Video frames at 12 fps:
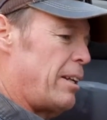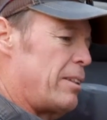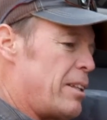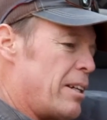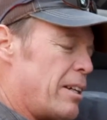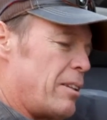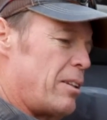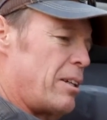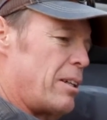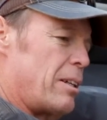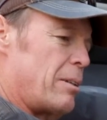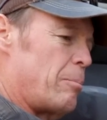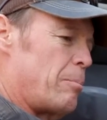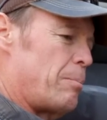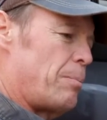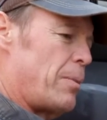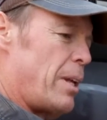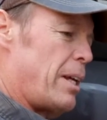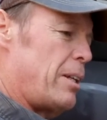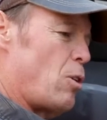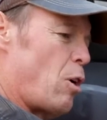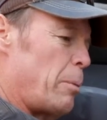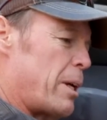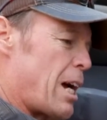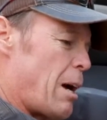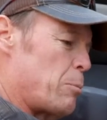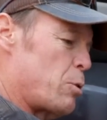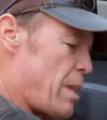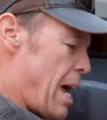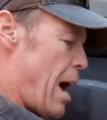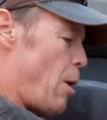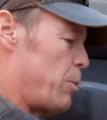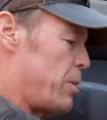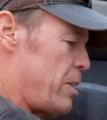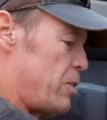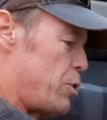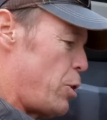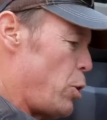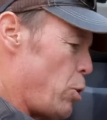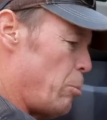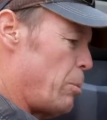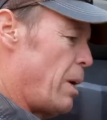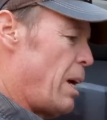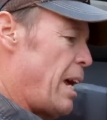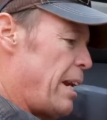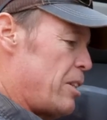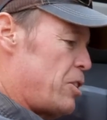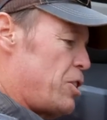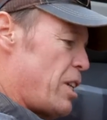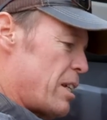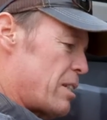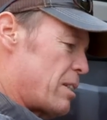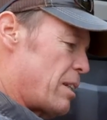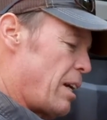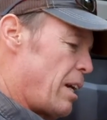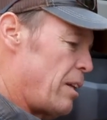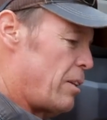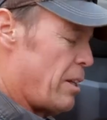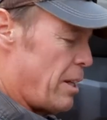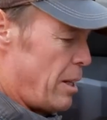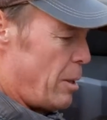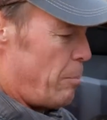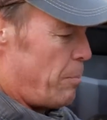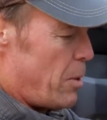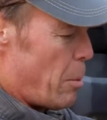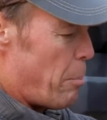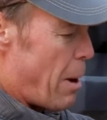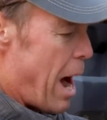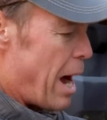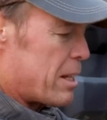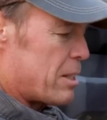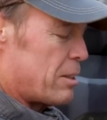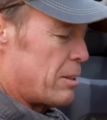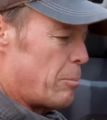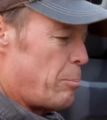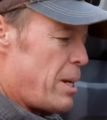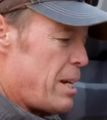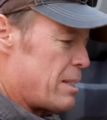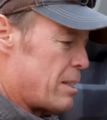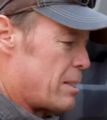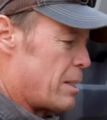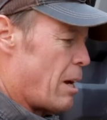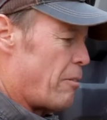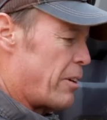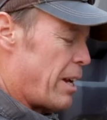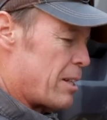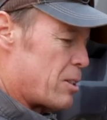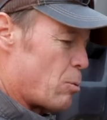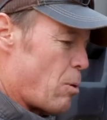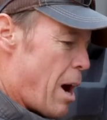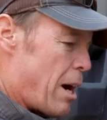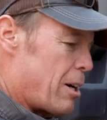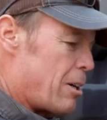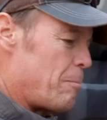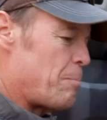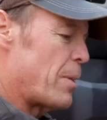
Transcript: It normally comes without this tube and is just the box piece itself against the rocker.